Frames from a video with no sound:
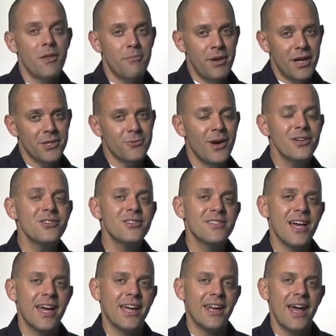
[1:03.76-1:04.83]
One of the biggest
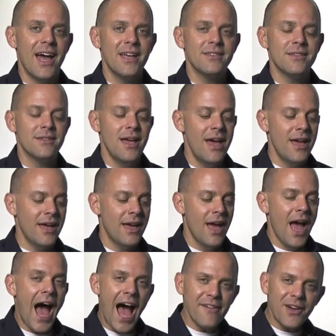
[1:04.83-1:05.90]
questions I get asked is, hey,
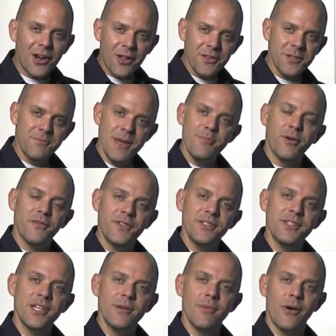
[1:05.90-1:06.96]
I've got all these people
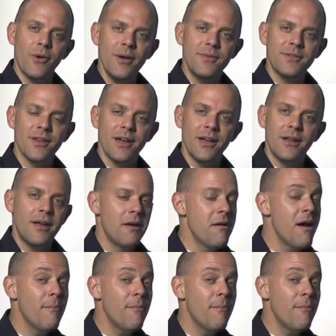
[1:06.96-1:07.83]
visiting my website.